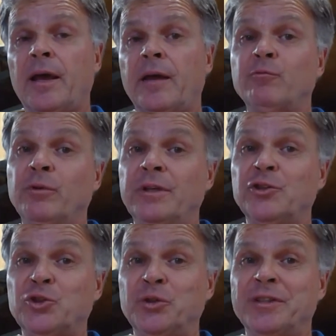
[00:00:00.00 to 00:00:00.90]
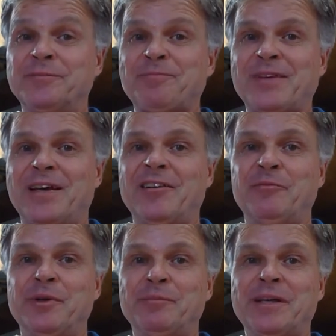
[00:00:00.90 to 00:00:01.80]
and really enjoyed it and have
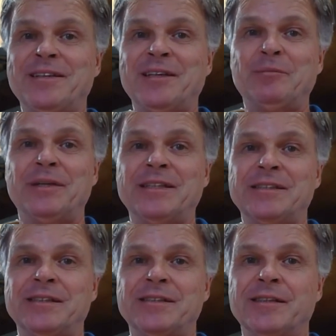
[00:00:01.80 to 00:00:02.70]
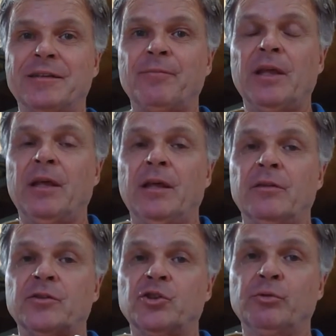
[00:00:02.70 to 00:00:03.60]
been making that blend since then.
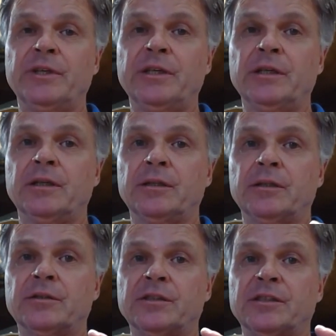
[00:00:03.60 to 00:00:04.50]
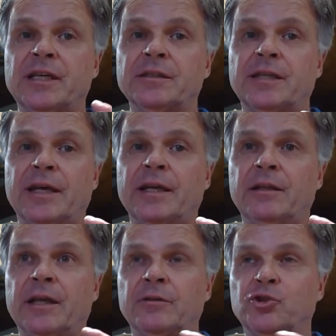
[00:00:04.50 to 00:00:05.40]
The Toriga just does add
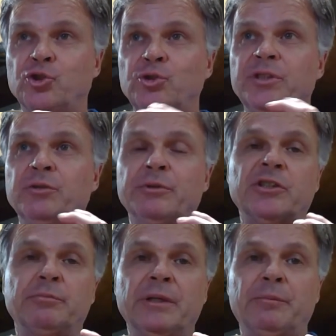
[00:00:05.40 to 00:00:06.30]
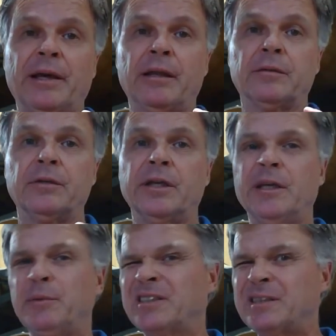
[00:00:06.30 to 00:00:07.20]
that juicy, rich mid-palate
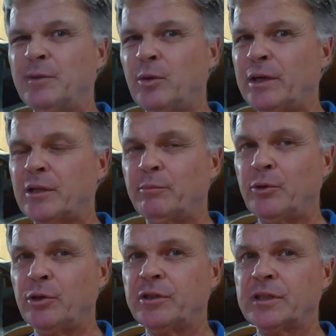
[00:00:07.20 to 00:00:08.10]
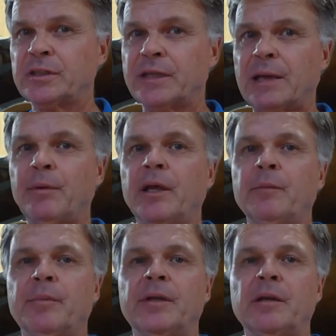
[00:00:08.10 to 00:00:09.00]
in a similar way that Merlot does to Cabernet,
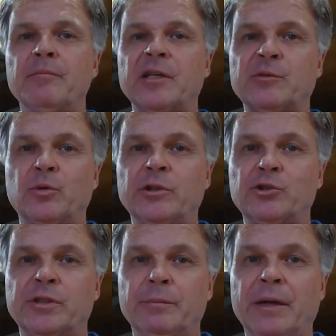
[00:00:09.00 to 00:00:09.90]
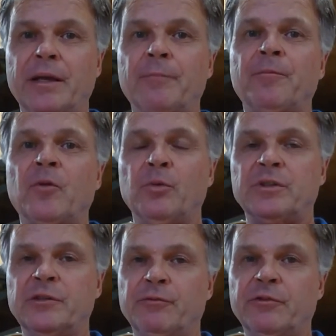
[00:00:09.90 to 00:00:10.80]
but in a much more interesting manner with
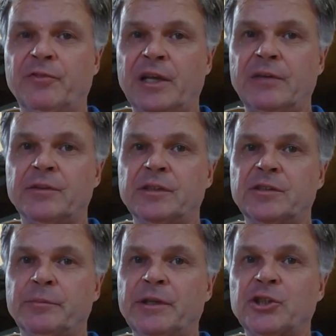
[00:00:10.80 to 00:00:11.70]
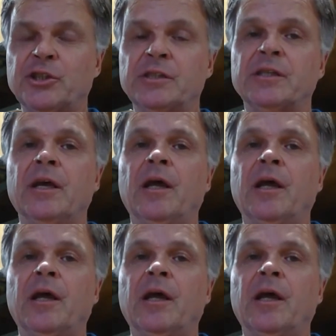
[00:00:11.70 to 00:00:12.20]
different flavours and dimensions,